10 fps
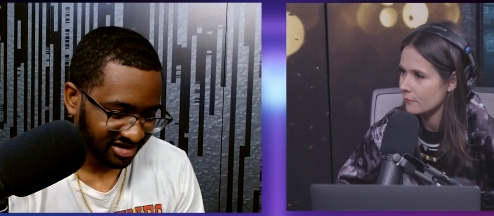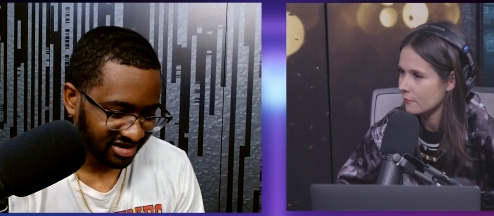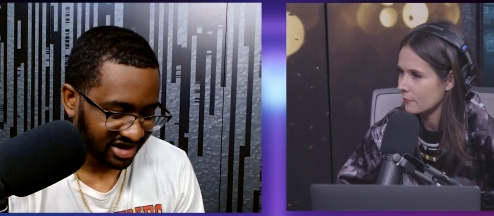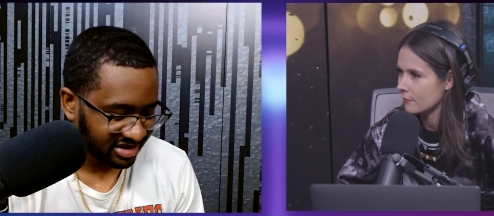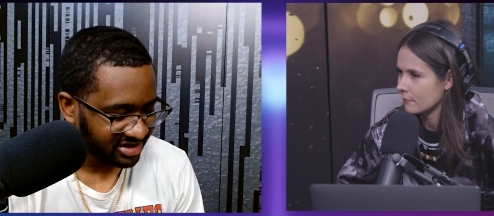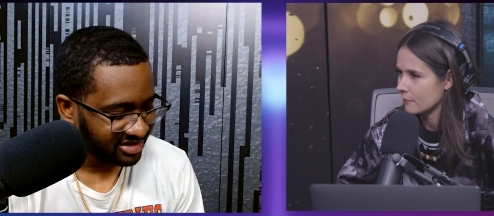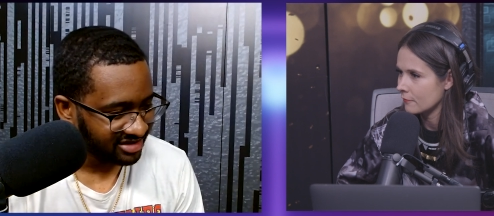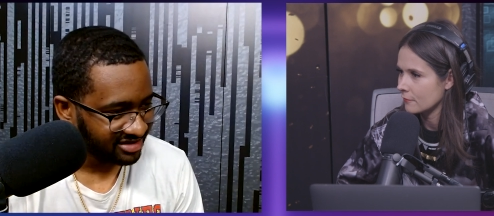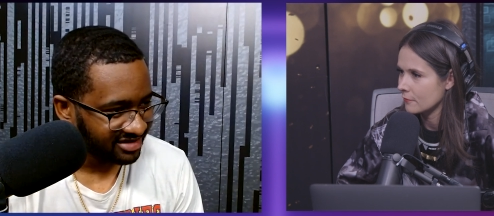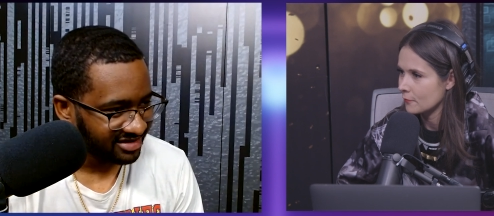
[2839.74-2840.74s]
Speaker 1: Yes.
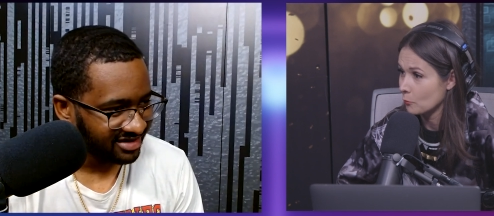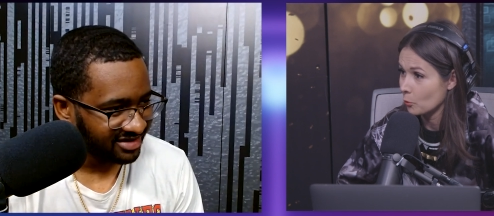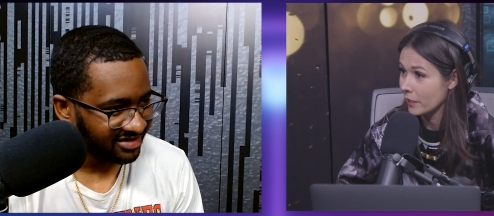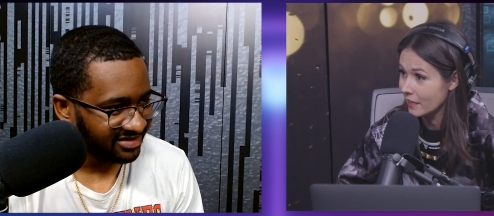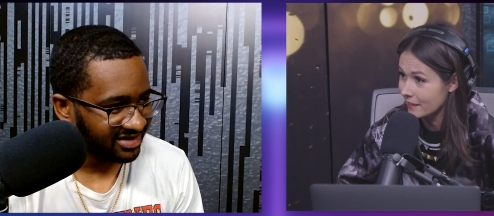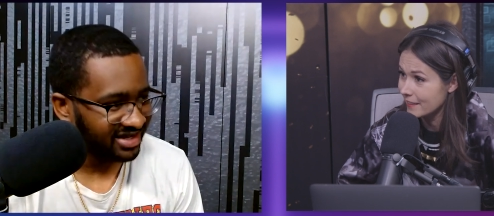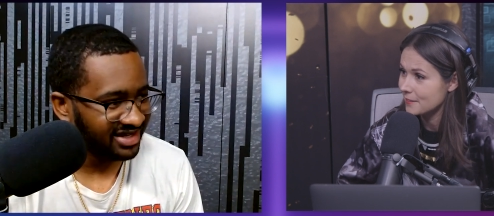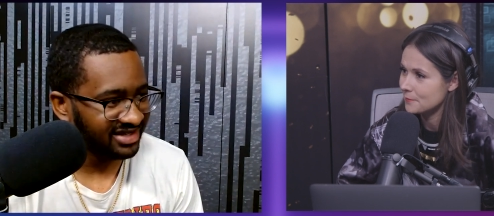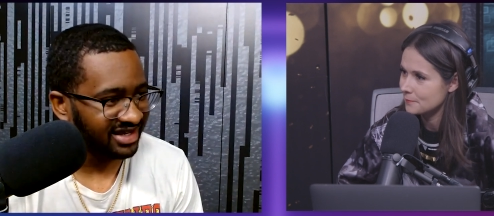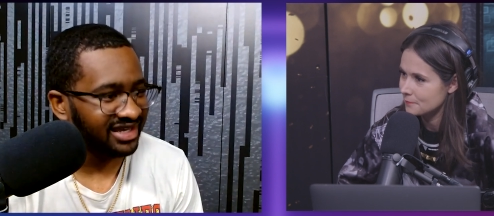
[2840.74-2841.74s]
Really?
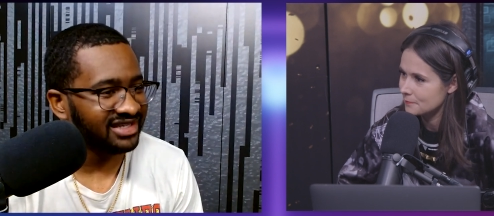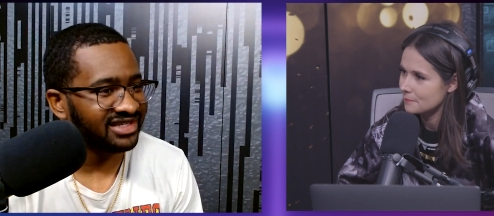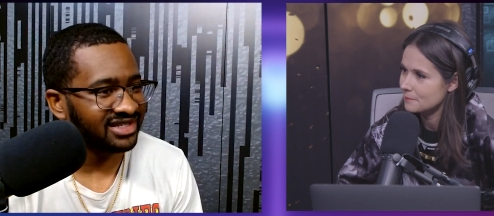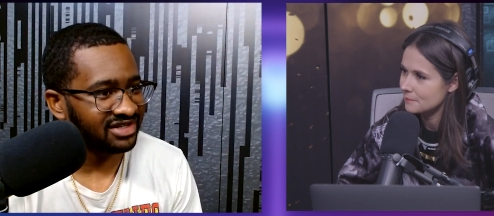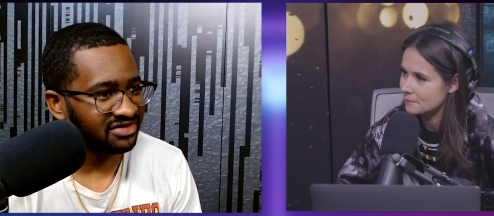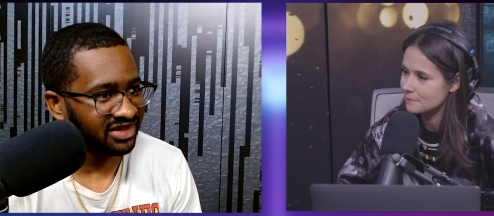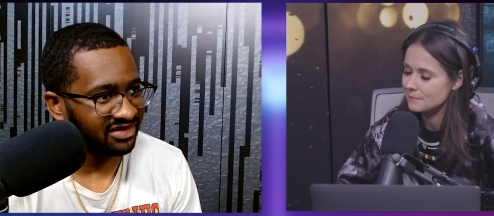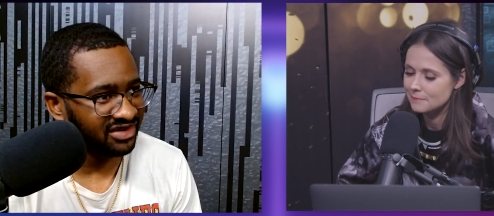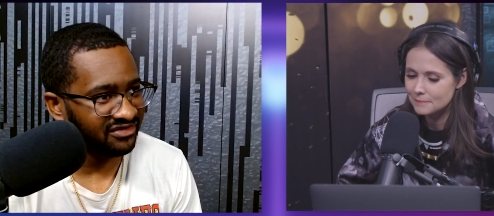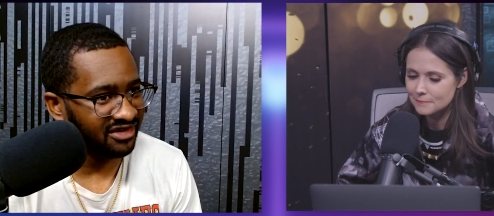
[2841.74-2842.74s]
He he's still there
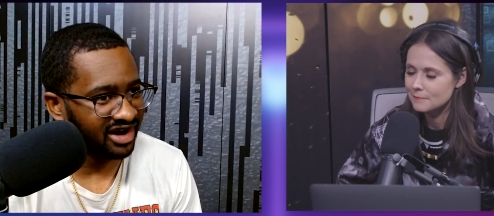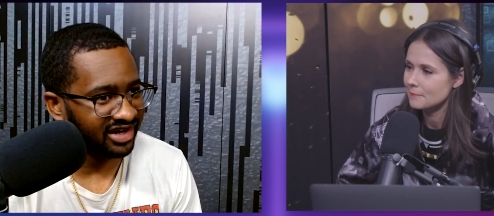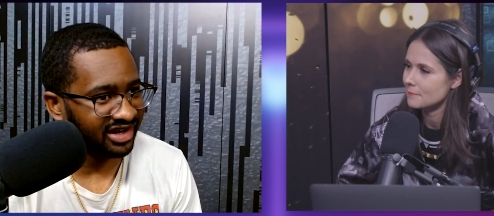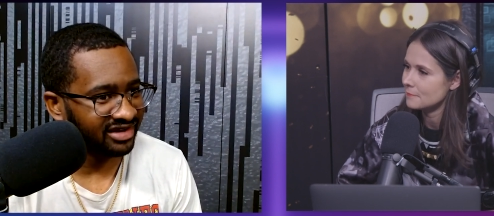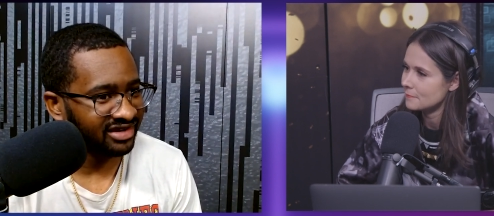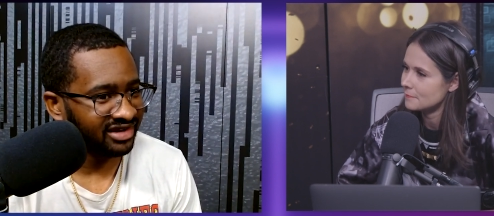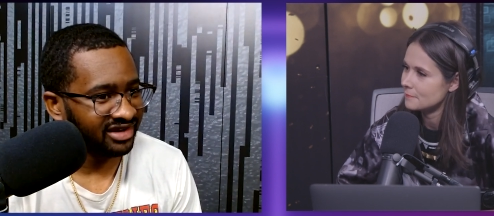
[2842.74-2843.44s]
on Friday.